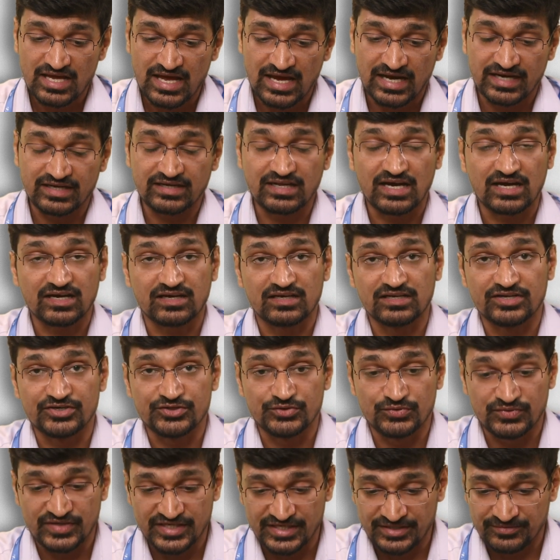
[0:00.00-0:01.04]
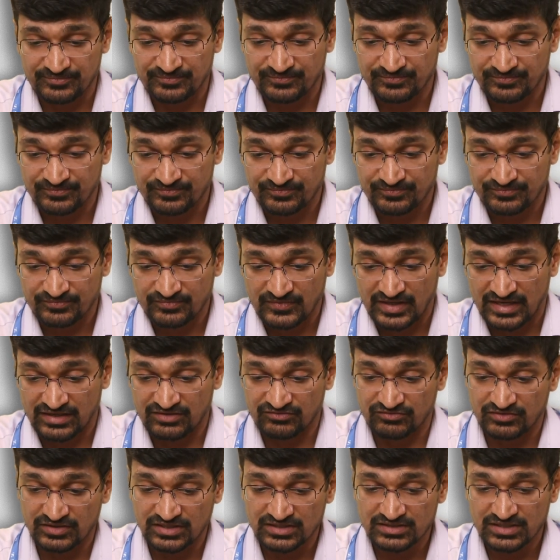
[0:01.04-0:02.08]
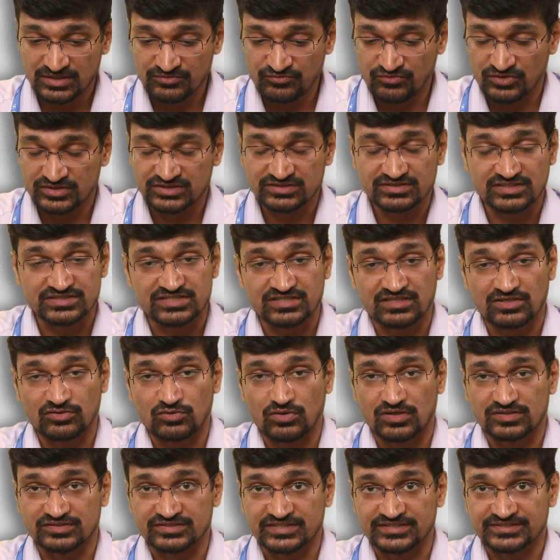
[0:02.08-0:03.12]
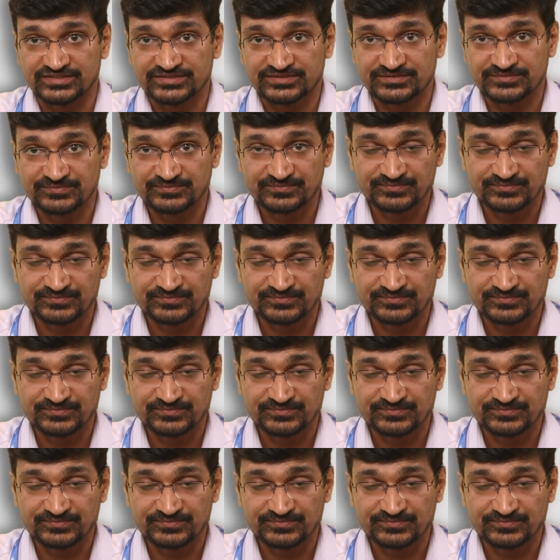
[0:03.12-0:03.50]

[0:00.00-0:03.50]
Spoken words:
and dark colored urine and worked up for the surgical causes.